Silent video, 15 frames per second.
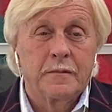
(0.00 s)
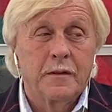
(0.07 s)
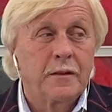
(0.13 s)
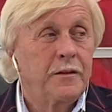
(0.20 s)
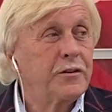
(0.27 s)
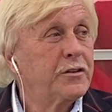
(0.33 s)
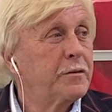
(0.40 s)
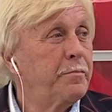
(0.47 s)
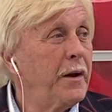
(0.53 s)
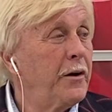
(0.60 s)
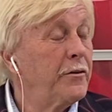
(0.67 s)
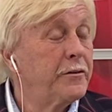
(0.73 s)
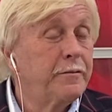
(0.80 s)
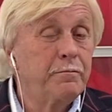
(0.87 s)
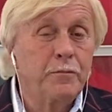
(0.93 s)
The
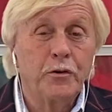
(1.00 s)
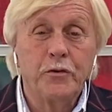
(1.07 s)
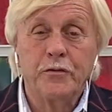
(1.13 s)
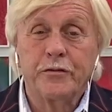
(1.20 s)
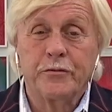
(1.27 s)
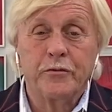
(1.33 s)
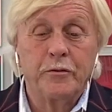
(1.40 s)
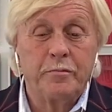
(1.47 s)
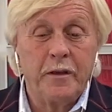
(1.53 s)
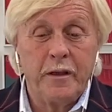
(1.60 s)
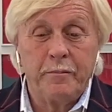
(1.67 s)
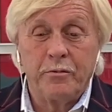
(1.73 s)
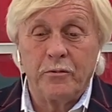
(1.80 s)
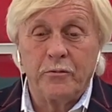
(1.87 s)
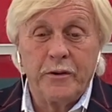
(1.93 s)
spirit moves through
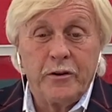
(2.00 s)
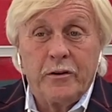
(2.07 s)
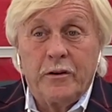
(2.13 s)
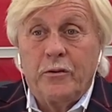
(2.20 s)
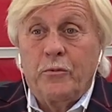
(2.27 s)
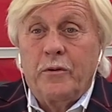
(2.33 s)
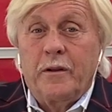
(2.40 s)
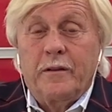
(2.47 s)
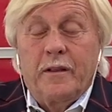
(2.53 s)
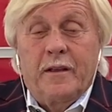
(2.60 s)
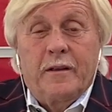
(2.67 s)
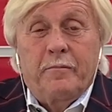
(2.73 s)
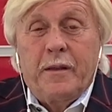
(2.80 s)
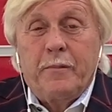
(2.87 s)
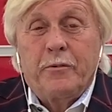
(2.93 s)
people. We don't know where it,
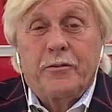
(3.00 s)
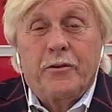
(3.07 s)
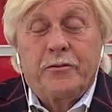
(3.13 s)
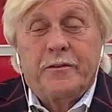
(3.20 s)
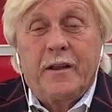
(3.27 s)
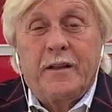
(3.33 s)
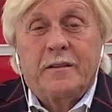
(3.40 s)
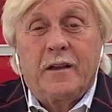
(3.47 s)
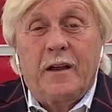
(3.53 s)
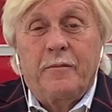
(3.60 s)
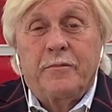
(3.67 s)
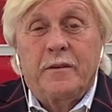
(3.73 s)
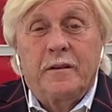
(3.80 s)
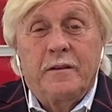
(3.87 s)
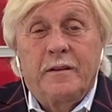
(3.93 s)
people don't take time
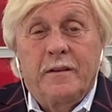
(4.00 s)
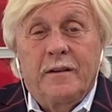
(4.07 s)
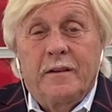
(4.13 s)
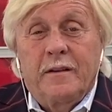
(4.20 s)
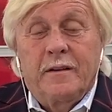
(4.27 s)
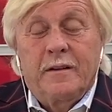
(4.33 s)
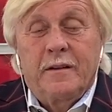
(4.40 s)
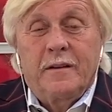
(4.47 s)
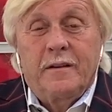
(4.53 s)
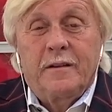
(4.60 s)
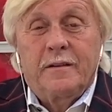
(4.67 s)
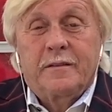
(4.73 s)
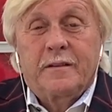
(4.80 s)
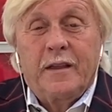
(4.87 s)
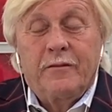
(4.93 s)
to,
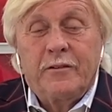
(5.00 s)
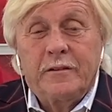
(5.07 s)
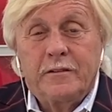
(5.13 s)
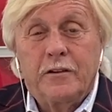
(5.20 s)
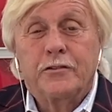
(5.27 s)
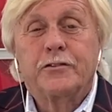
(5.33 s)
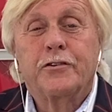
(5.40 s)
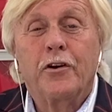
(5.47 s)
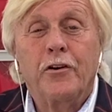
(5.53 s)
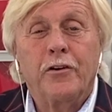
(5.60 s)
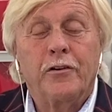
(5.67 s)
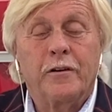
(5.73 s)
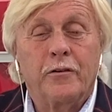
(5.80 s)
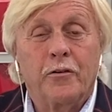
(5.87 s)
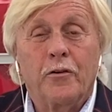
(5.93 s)
uh, to even
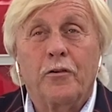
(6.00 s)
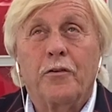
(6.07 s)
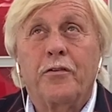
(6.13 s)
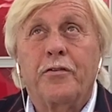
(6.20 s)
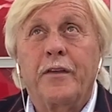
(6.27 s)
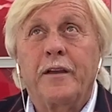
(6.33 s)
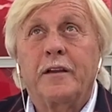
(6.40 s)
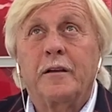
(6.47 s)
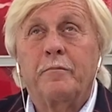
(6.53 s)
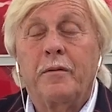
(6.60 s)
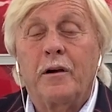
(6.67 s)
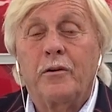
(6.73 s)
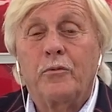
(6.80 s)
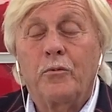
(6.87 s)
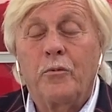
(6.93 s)
discern or, or think
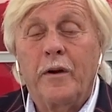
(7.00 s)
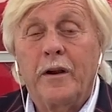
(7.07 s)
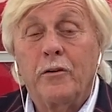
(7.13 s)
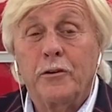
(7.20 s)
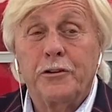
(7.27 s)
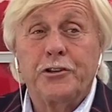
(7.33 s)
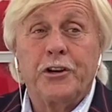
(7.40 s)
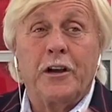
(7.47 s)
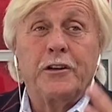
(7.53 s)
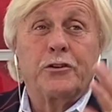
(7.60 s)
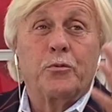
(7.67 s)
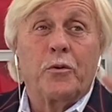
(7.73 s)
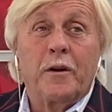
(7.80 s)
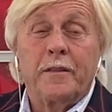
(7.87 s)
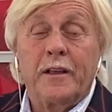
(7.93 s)
about where or judge
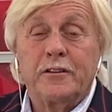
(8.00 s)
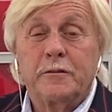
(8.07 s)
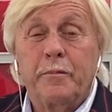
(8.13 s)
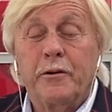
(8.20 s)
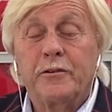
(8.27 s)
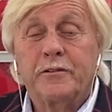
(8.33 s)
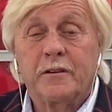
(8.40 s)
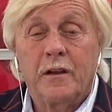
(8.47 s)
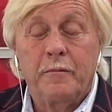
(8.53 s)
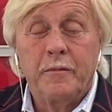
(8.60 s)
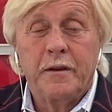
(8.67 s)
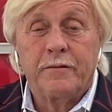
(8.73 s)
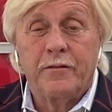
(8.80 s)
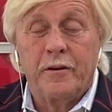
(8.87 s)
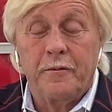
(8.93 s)
where that spirit's coming
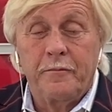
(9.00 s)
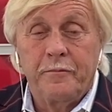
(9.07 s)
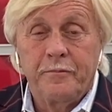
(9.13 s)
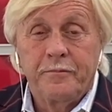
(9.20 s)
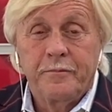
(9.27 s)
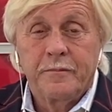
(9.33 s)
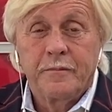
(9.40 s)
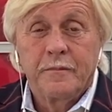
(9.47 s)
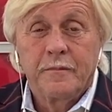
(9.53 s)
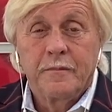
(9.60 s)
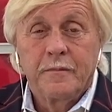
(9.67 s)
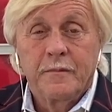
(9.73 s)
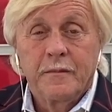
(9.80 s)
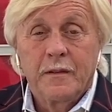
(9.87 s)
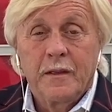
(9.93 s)
from.
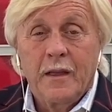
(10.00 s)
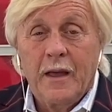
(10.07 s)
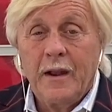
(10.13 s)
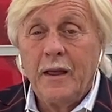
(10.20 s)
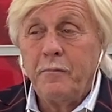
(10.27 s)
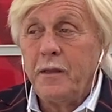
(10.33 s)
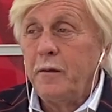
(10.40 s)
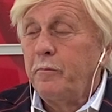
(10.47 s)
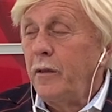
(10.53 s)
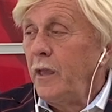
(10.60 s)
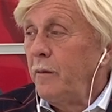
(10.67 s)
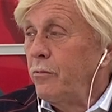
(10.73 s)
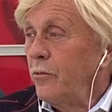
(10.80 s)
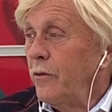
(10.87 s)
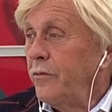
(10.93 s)
And I mean,
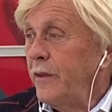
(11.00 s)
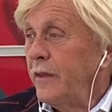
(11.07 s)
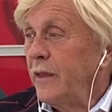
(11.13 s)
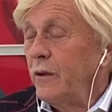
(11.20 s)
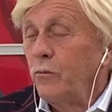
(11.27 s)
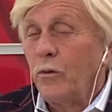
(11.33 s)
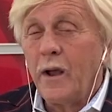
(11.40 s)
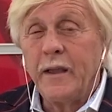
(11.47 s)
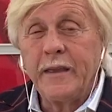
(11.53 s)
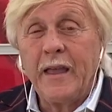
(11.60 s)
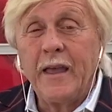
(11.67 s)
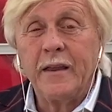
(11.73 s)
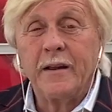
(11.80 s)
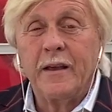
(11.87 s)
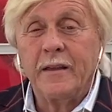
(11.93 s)
people are thinking, why
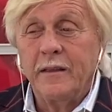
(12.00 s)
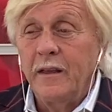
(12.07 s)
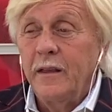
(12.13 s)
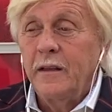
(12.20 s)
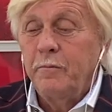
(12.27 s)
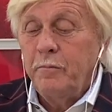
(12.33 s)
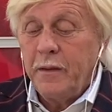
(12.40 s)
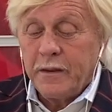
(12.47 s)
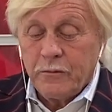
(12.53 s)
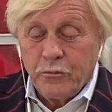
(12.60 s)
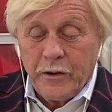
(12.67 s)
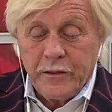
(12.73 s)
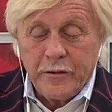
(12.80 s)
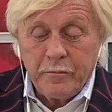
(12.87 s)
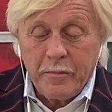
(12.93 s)
can't I make,
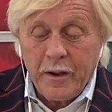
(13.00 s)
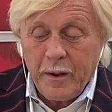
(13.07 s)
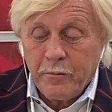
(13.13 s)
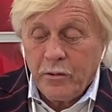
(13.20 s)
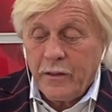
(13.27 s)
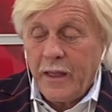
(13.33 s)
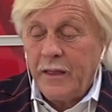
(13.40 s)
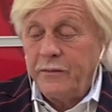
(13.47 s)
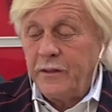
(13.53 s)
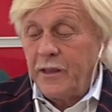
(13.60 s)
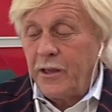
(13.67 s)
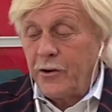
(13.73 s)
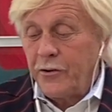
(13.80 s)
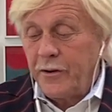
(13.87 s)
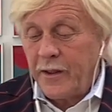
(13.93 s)
read the Bible and the
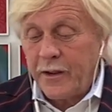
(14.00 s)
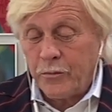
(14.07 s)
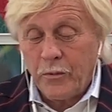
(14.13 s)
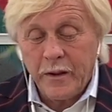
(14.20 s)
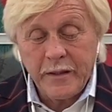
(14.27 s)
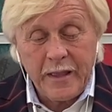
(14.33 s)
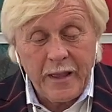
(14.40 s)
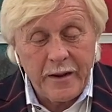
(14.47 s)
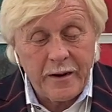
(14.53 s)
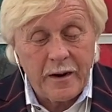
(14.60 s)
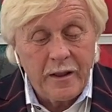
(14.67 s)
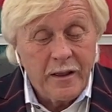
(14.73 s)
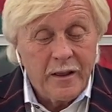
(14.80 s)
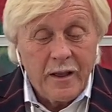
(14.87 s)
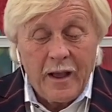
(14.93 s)
internet? Why can't I?
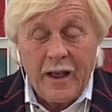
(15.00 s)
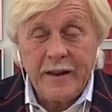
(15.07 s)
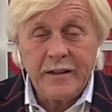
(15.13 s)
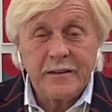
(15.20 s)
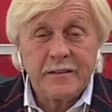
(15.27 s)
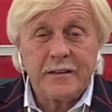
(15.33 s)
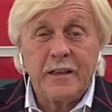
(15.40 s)
I didn't say